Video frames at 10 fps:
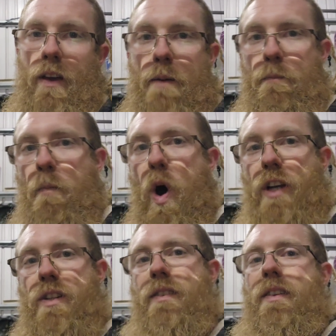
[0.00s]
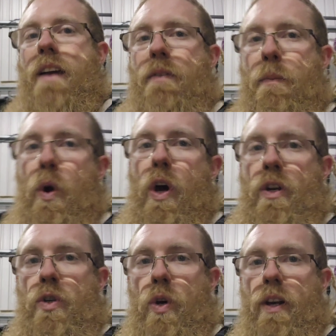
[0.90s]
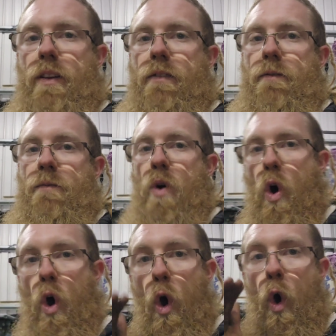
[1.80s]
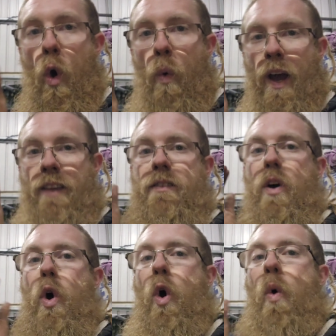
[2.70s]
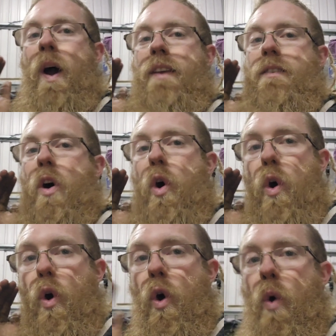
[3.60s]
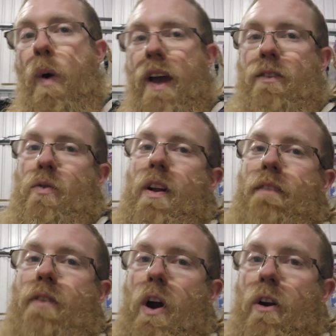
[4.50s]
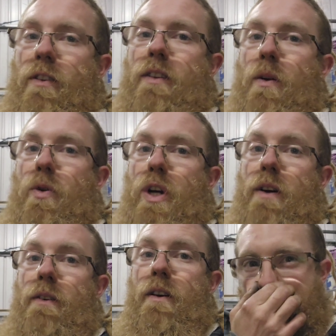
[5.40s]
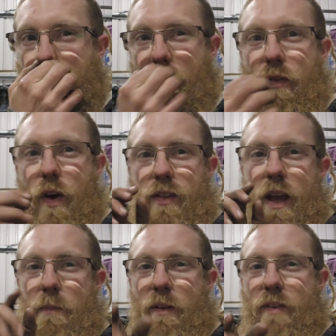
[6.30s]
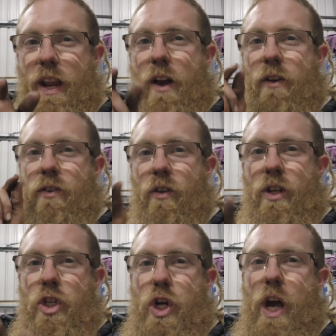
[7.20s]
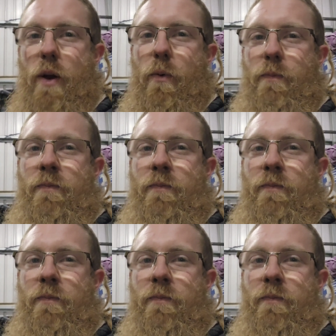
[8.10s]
Might just save you pride and joy. Always, always, always run a fire extinguisher. My first couple of videos on this channel,